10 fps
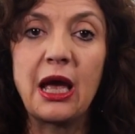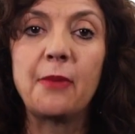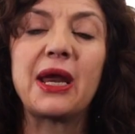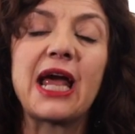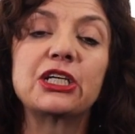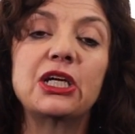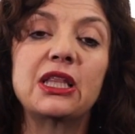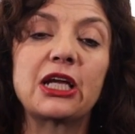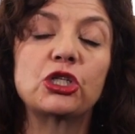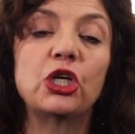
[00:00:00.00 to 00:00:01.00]
But actually,
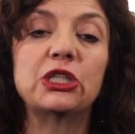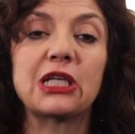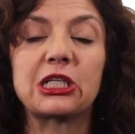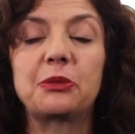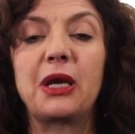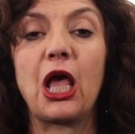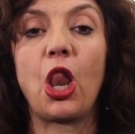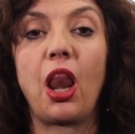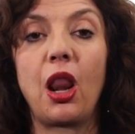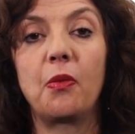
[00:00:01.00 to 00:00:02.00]
that turns out to be a
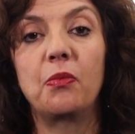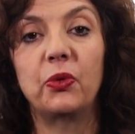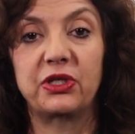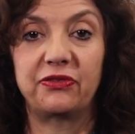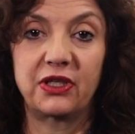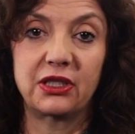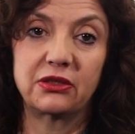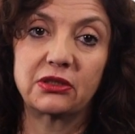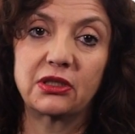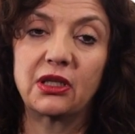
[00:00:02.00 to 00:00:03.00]
lot more
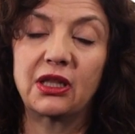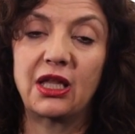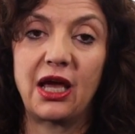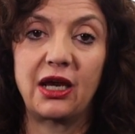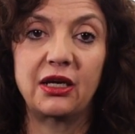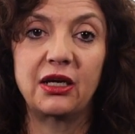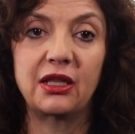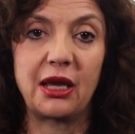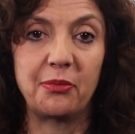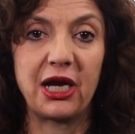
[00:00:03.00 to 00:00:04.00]
difficult than
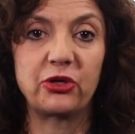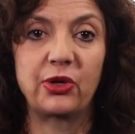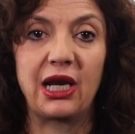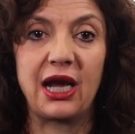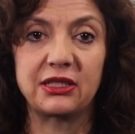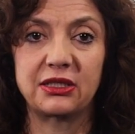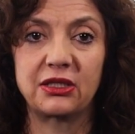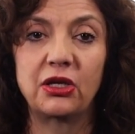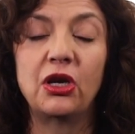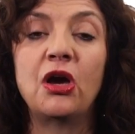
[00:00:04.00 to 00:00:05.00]
they might realize.
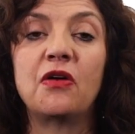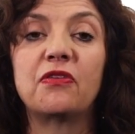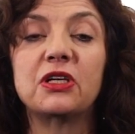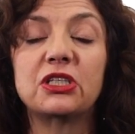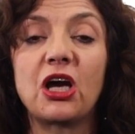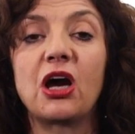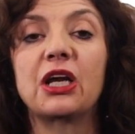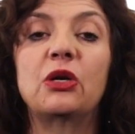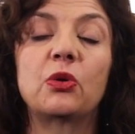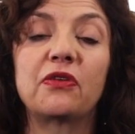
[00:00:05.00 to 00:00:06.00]
For a start,
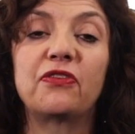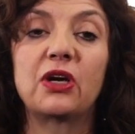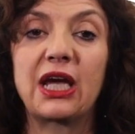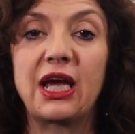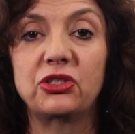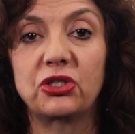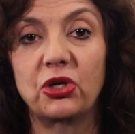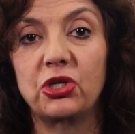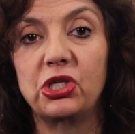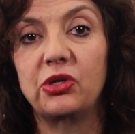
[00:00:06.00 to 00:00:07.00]
in order for a case to
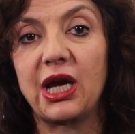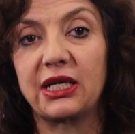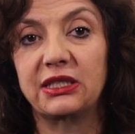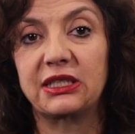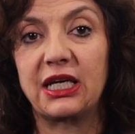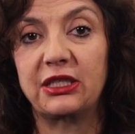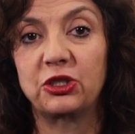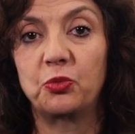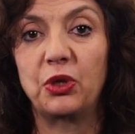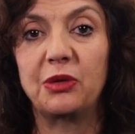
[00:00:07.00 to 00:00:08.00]
go to the United States
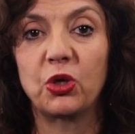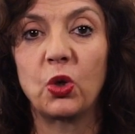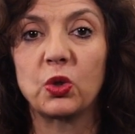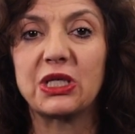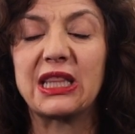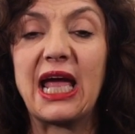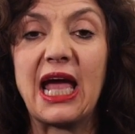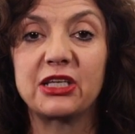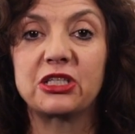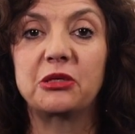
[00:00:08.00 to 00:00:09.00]
Supreme Court, there
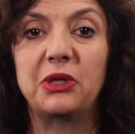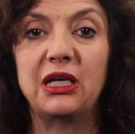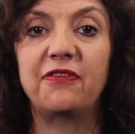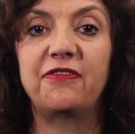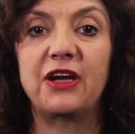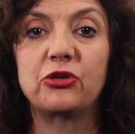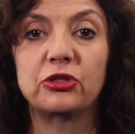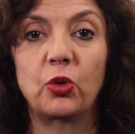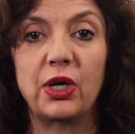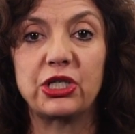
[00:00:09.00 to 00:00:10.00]
has to be a federal
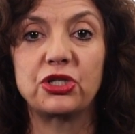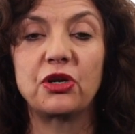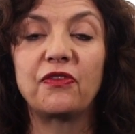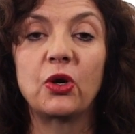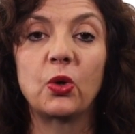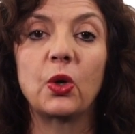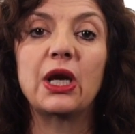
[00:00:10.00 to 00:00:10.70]
question of law.